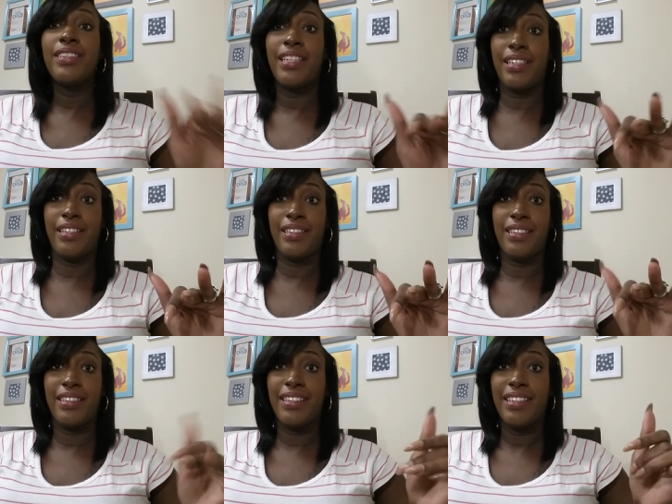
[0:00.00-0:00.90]

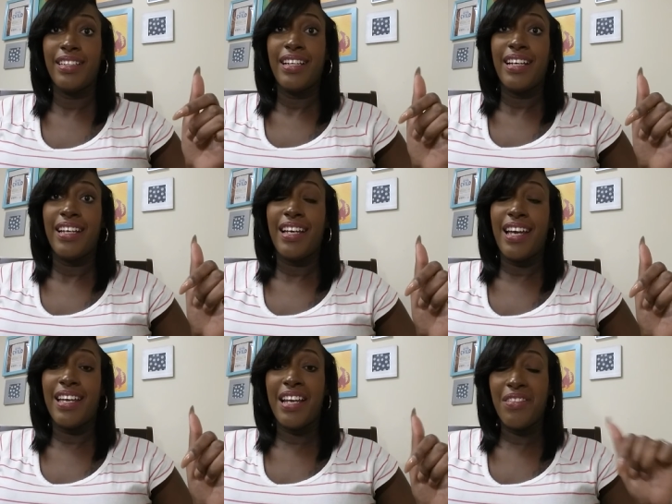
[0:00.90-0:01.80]
time,
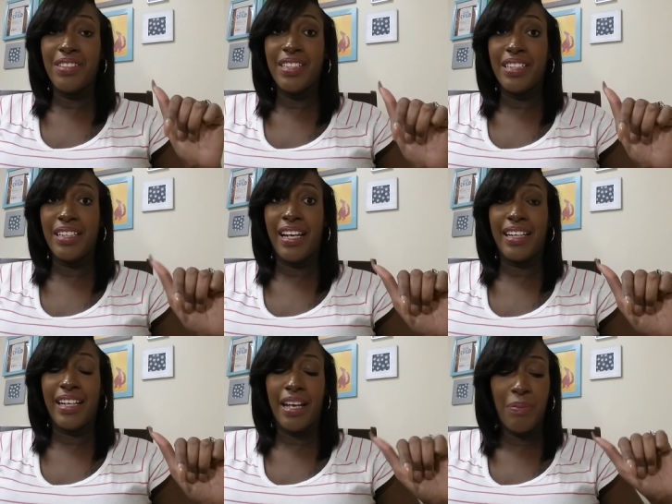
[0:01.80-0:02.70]
and I was looking
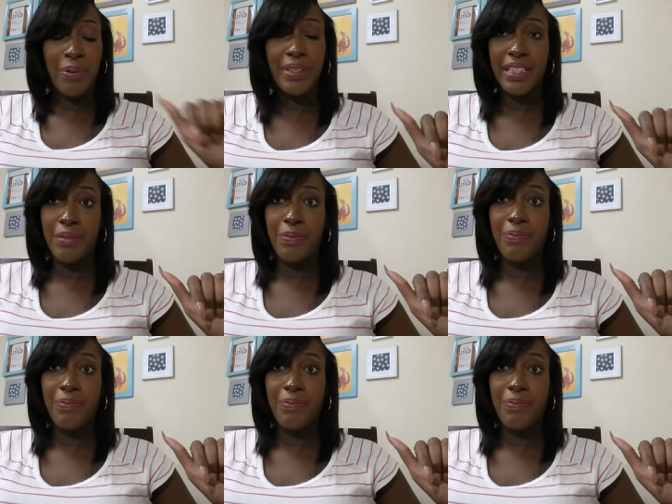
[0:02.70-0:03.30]
like how pretty